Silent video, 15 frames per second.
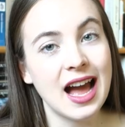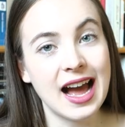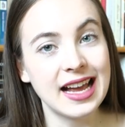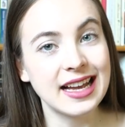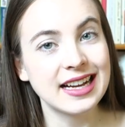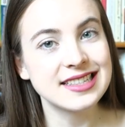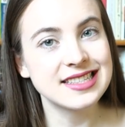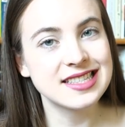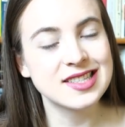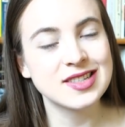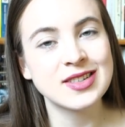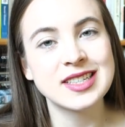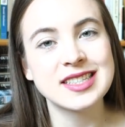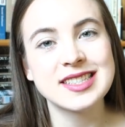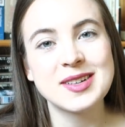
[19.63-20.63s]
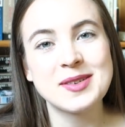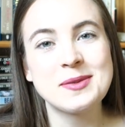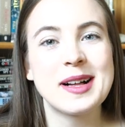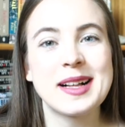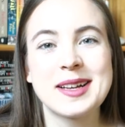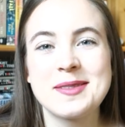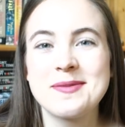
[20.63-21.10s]
Hi guys, it's Teresa.
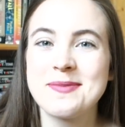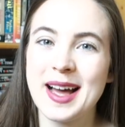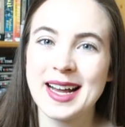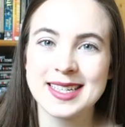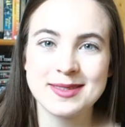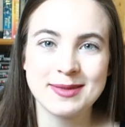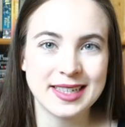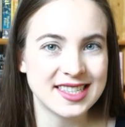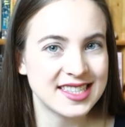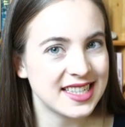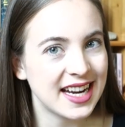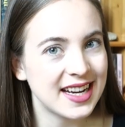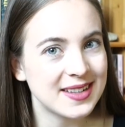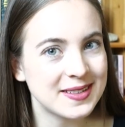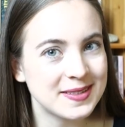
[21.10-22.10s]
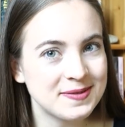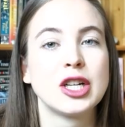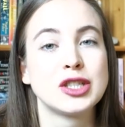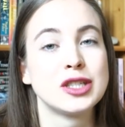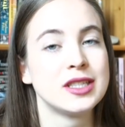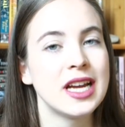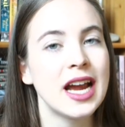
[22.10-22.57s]
Welcome back to my channel.
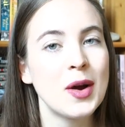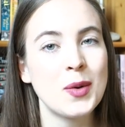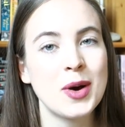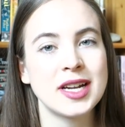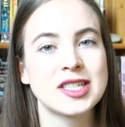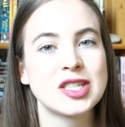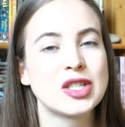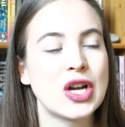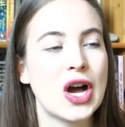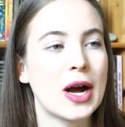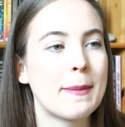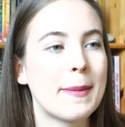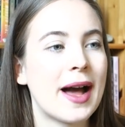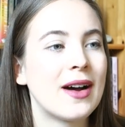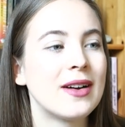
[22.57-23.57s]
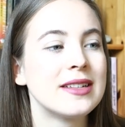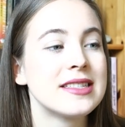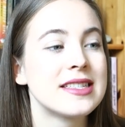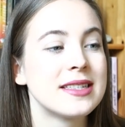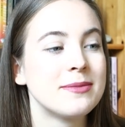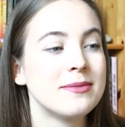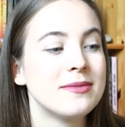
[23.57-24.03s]
Today I wanted to talk about
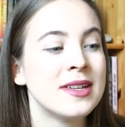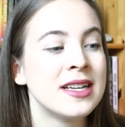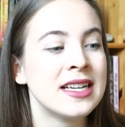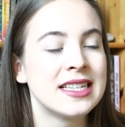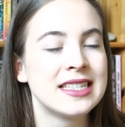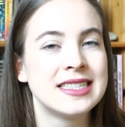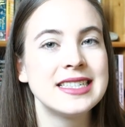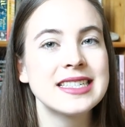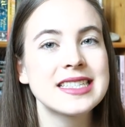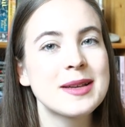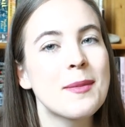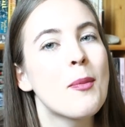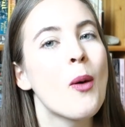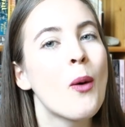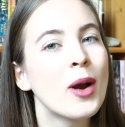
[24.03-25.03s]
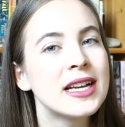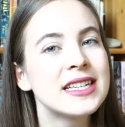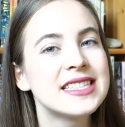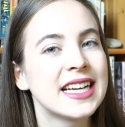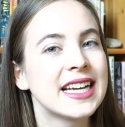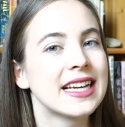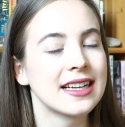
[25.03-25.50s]
some
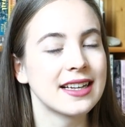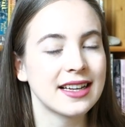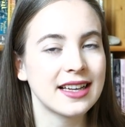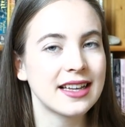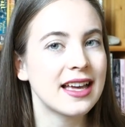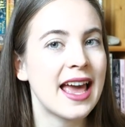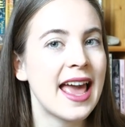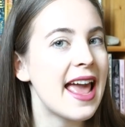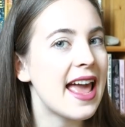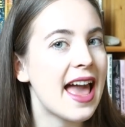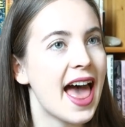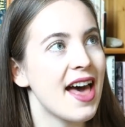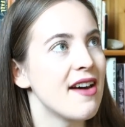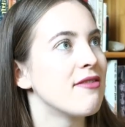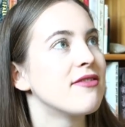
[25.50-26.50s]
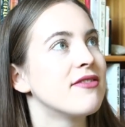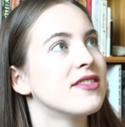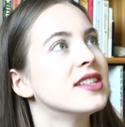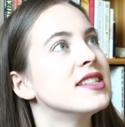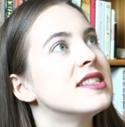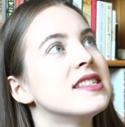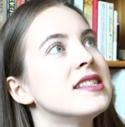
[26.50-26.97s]
disappointing AF
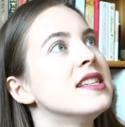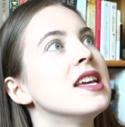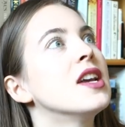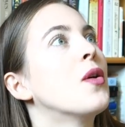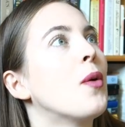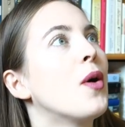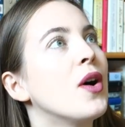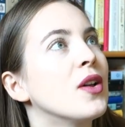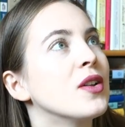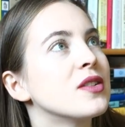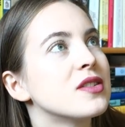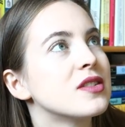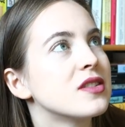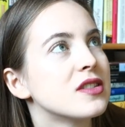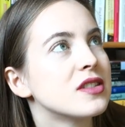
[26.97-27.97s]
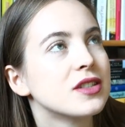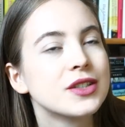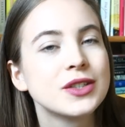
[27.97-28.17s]
sequels.